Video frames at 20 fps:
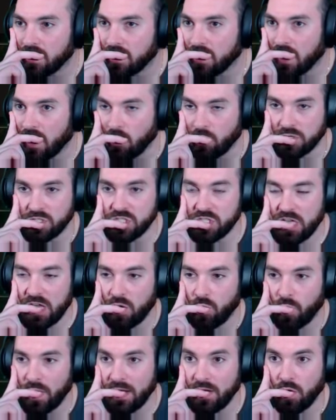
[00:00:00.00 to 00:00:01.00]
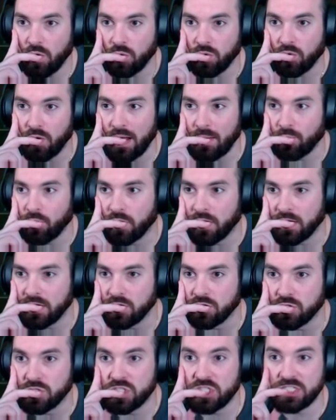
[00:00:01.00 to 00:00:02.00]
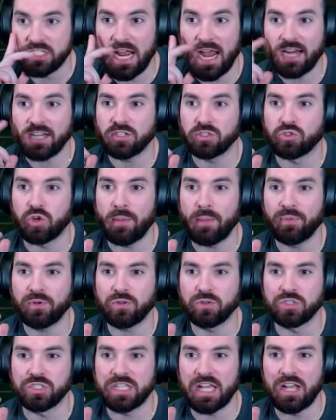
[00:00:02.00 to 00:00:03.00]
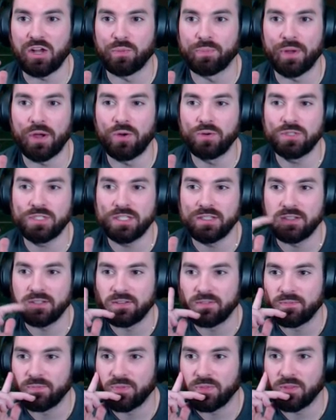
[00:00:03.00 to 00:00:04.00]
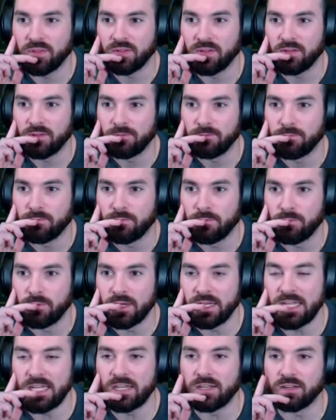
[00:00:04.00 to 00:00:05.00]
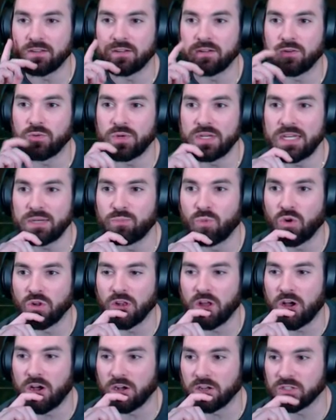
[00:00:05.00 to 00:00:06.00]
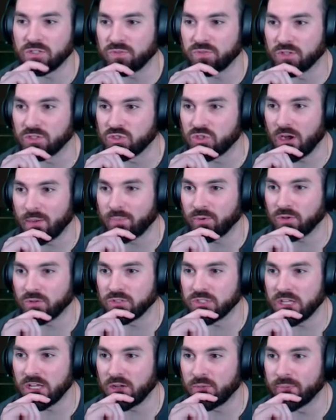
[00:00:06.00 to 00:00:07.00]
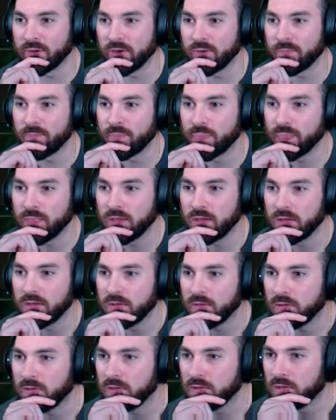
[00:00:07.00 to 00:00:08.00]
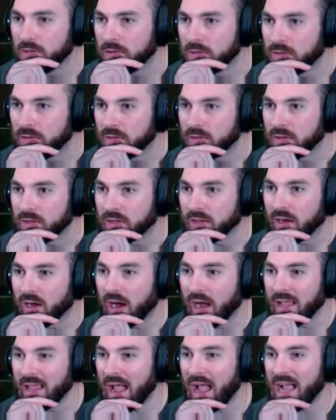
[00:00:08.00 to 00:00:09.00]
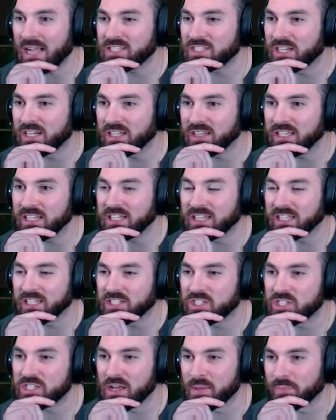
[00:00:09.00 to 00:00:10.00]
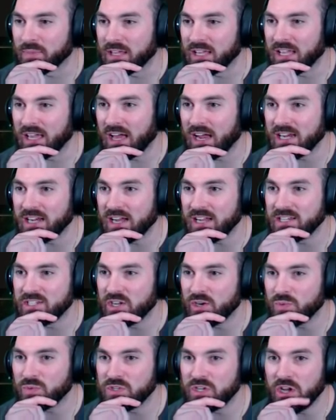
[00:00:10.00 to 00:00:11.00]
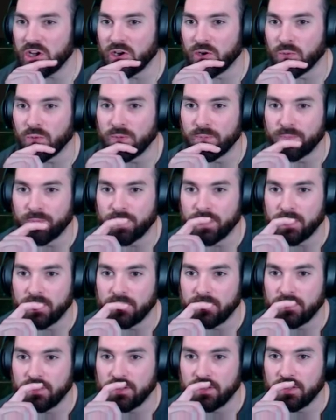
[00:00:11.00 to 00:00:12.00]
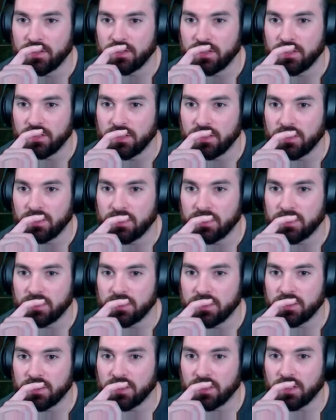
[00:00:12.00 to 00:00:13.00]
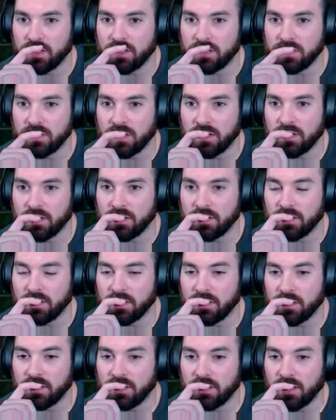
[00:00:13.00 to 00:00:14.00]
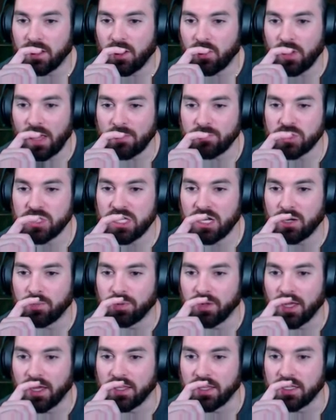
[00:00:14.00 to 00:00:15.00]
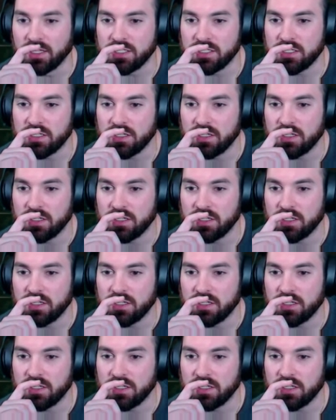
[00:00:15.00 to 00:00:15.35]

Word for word: Oh, we're just gonna wait. Oh crap! What did I do? Just tropical sailboat. We need we need more logs for a tropical sailboat. Where's that at? I accidentally clicked something and I don't know. What? Uh, okay. Okay, I'm just gonna apply this.